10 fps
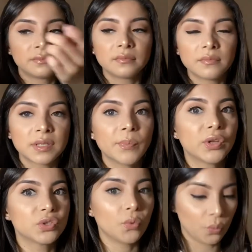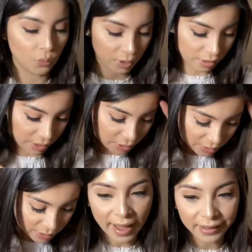smells really good.
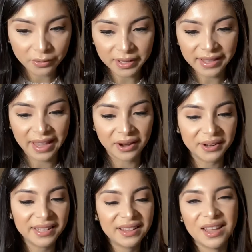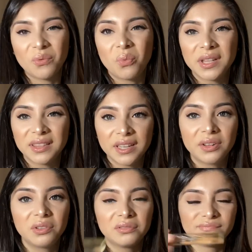I only carry like one
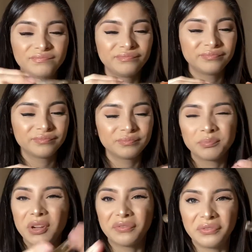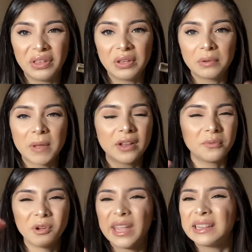little perfume. I
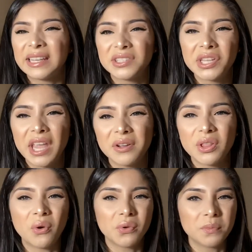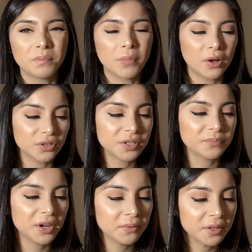don't like to carry the whole bottle
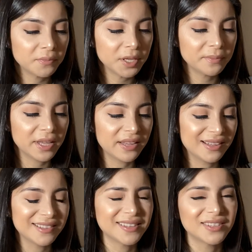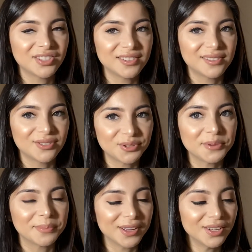spray with me because it's just too
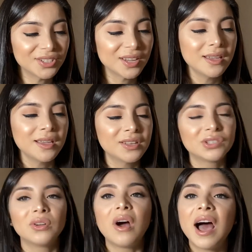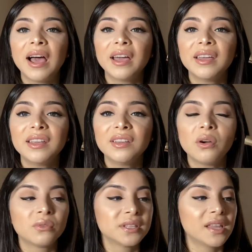much. So I
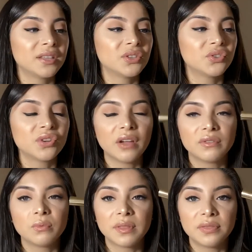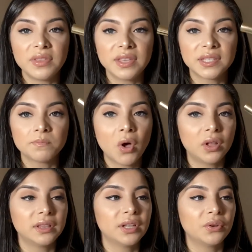always like to travel with these small
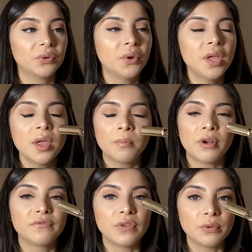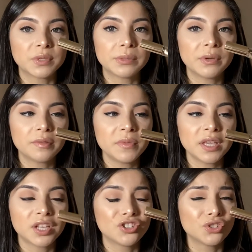little perfumes with me
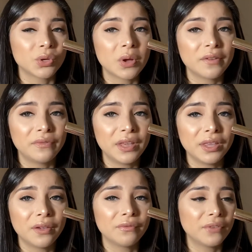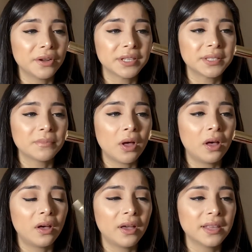because they're so convenient, very
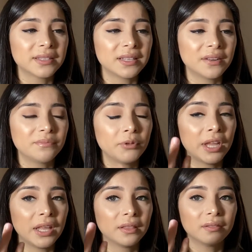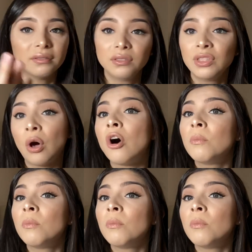small. Instead of bringing the whole